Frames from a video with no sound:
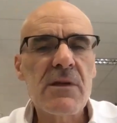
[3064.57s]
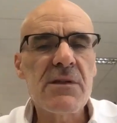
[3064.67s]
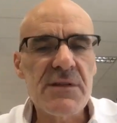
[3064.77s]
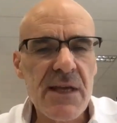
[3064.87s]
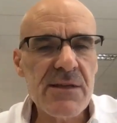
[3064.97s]

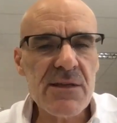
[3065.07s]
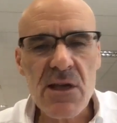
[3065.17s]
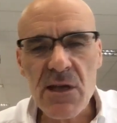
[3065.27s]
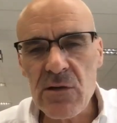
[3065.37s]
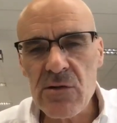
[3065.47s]
consensus
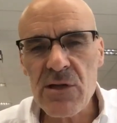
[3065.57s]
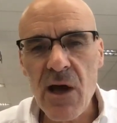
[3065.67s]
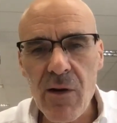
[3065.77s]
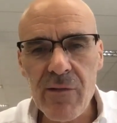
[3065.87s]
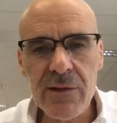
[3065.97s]
conclusion,
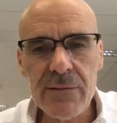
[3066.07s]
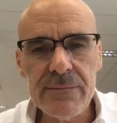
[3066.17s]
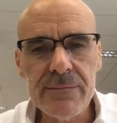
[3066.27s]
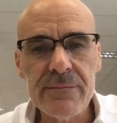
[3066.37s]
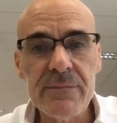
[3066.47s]
however,
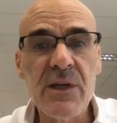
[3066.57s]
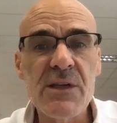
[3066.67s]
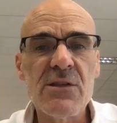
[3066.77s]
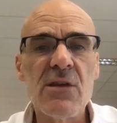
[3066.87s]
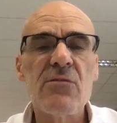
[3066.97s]

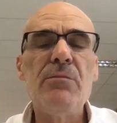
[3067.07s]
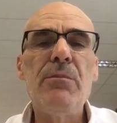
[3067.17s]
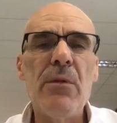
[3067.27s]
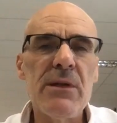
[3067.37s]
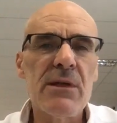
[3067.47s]
does not
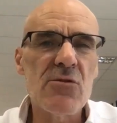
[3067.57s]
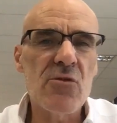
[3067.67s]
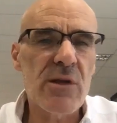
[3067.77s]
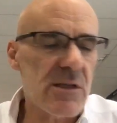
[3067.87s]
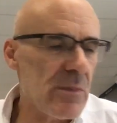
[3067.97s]
permit us
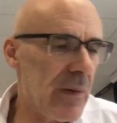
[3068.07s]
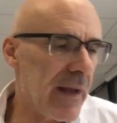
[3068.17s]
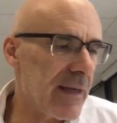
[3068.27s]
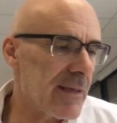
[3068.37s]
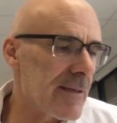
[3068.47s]
to
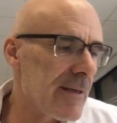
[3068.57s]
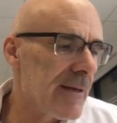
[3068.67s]
explain